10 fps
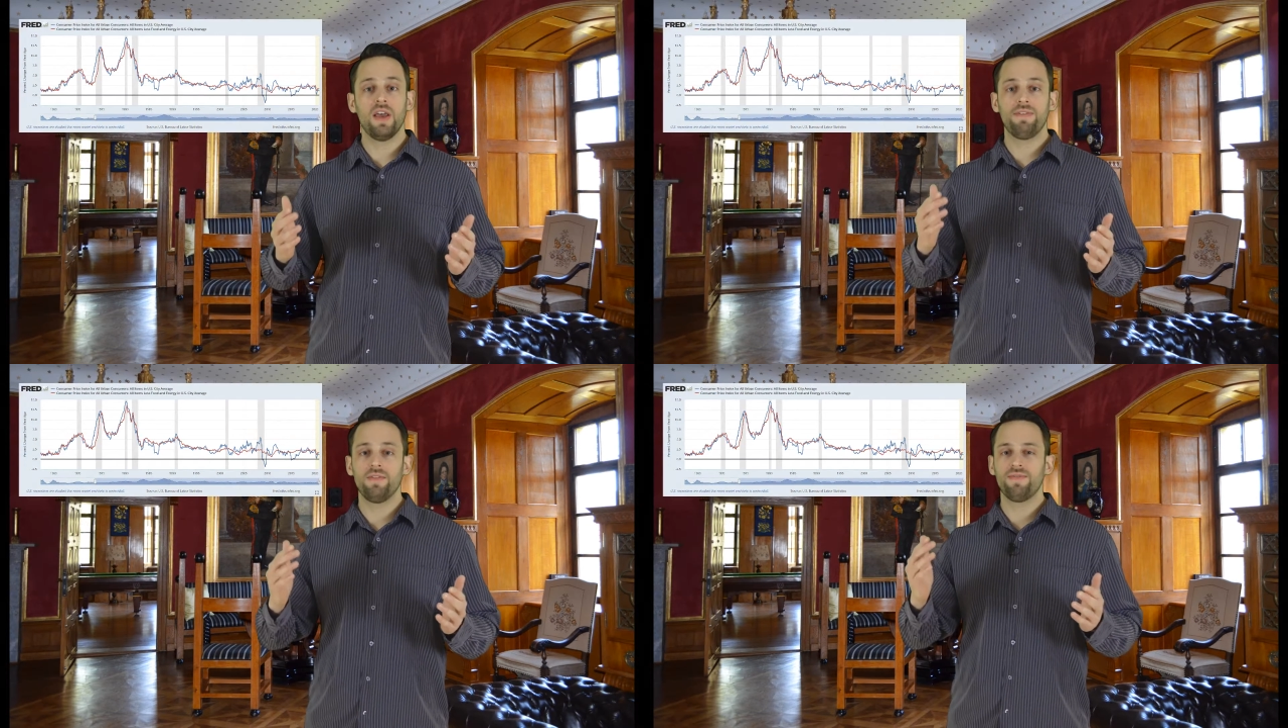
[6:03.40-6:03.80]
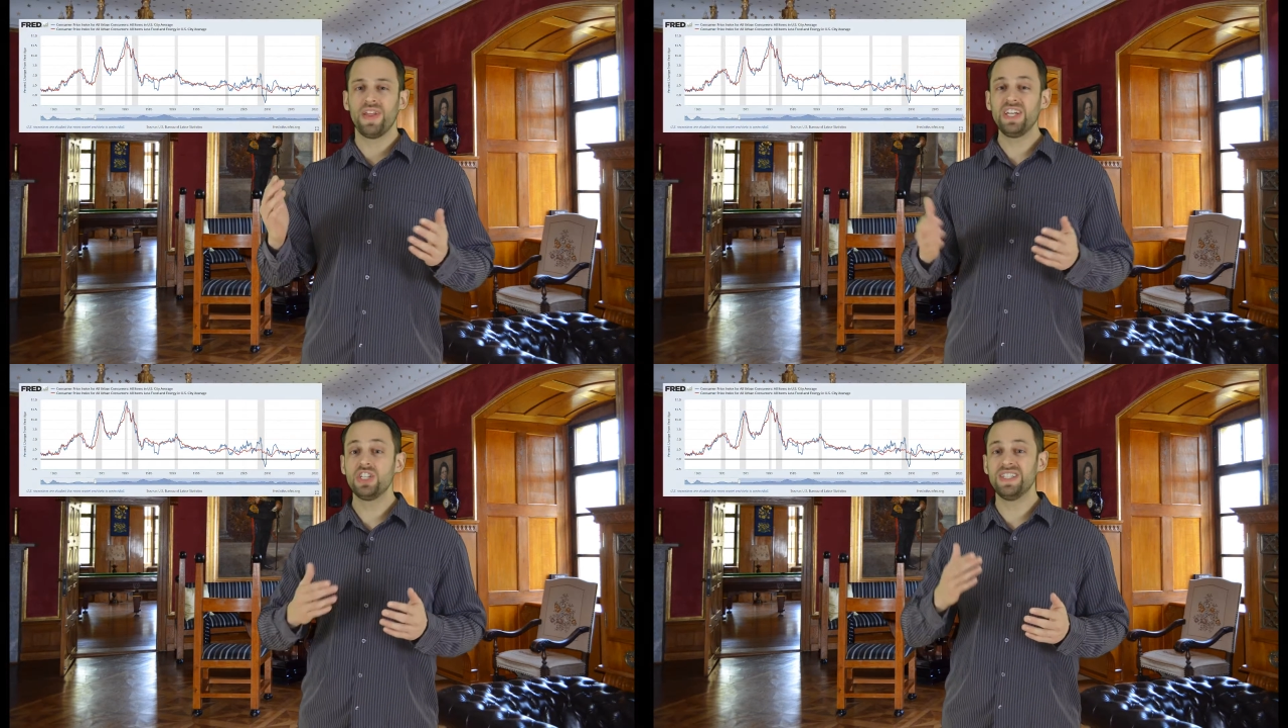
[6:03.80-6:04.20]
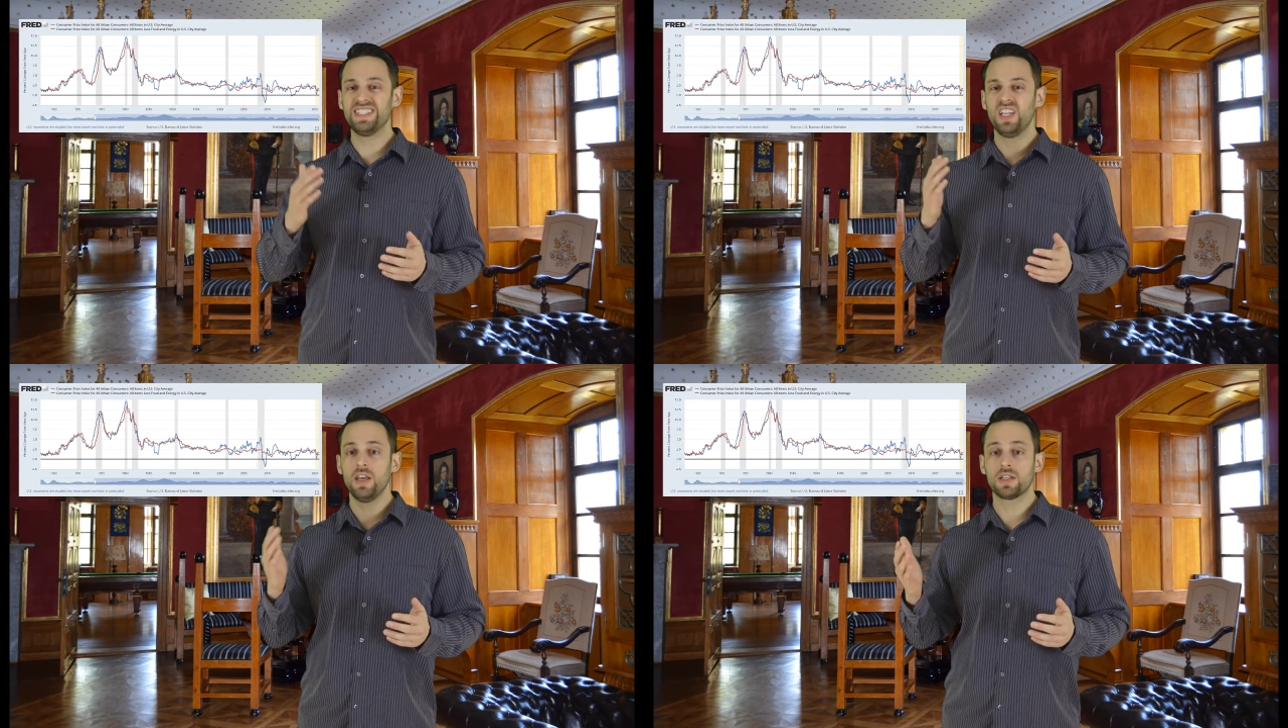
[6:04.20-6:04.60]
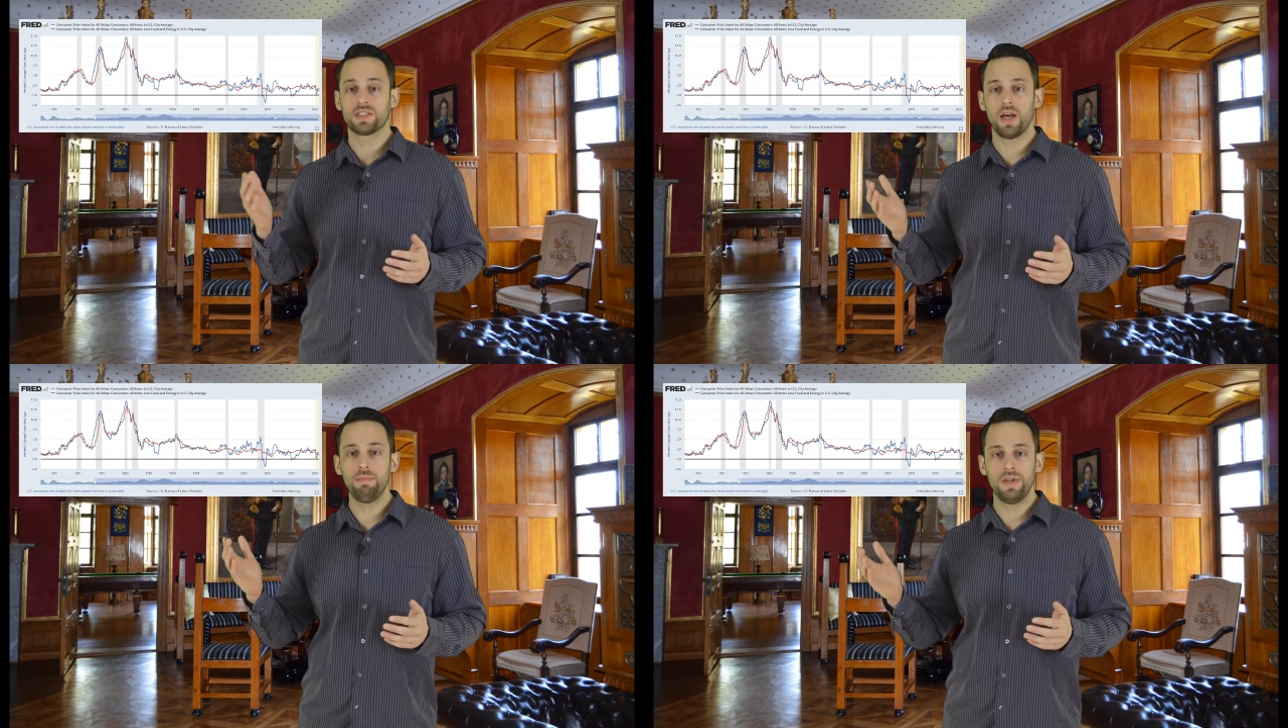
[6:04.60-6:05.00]
If inflation
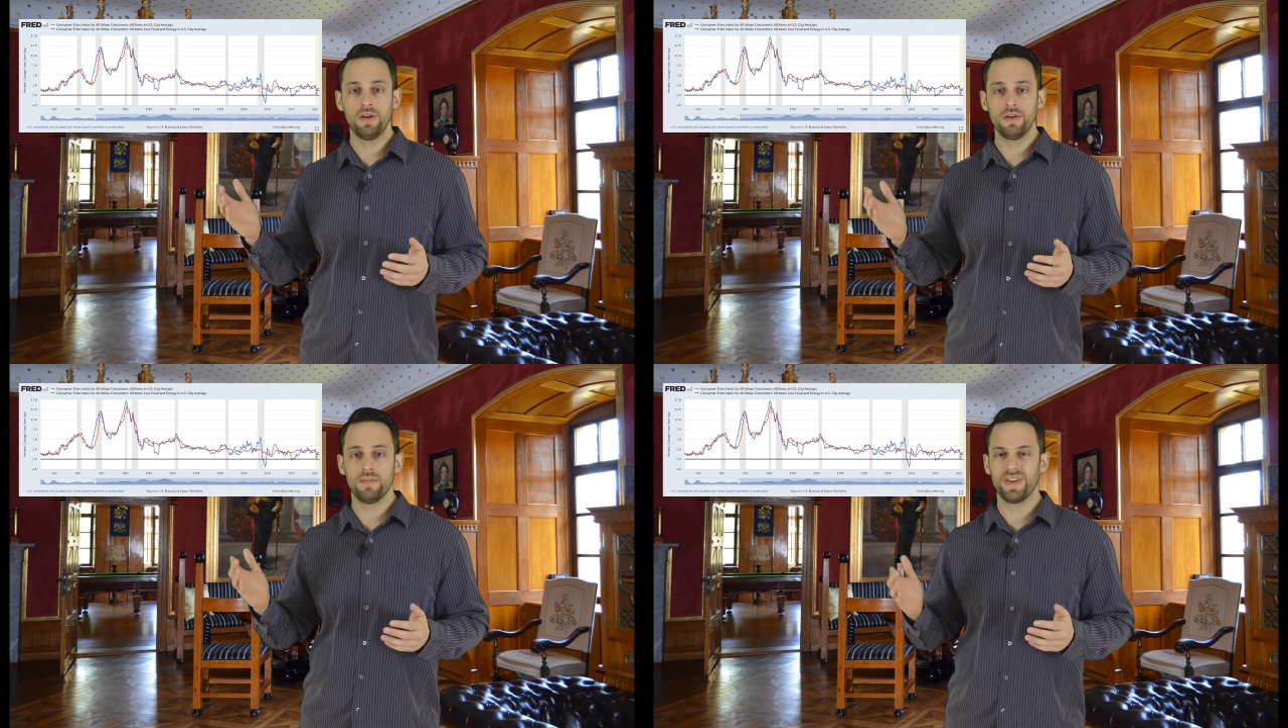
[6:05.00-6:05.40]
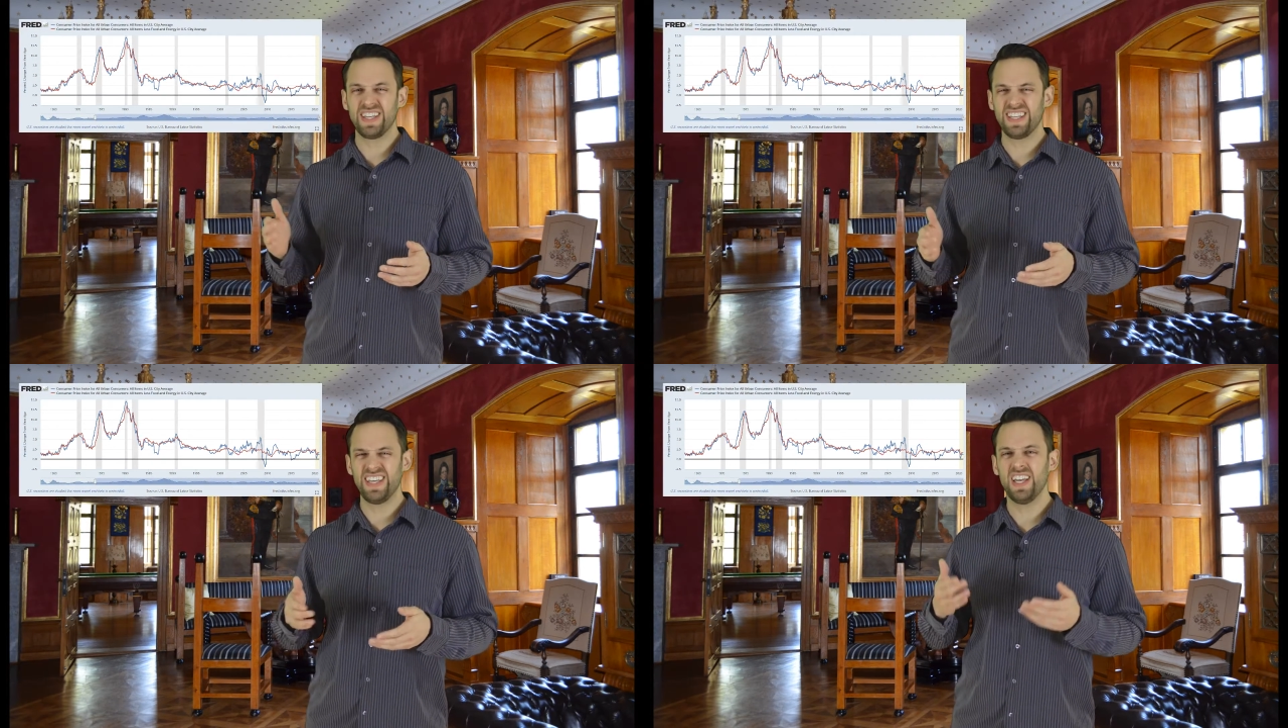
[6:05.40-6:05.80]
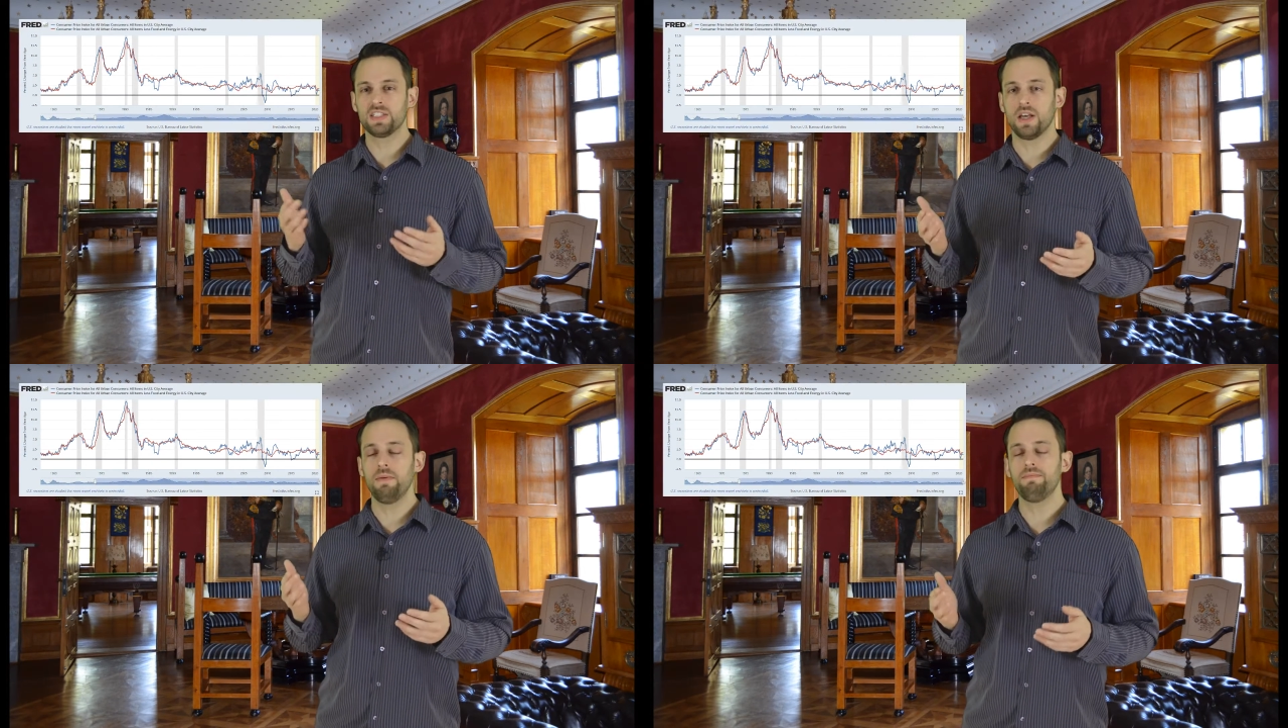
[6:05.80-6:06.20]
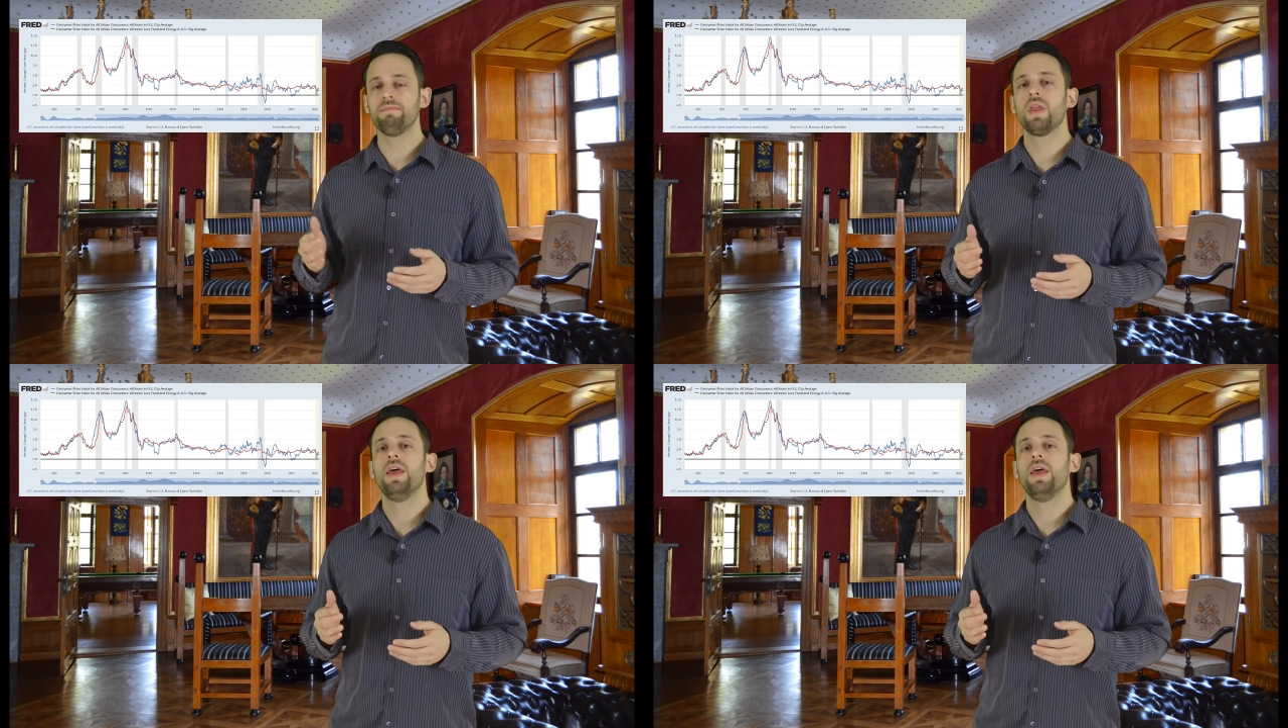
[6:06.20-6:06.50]
ticks up here, if it kicks up,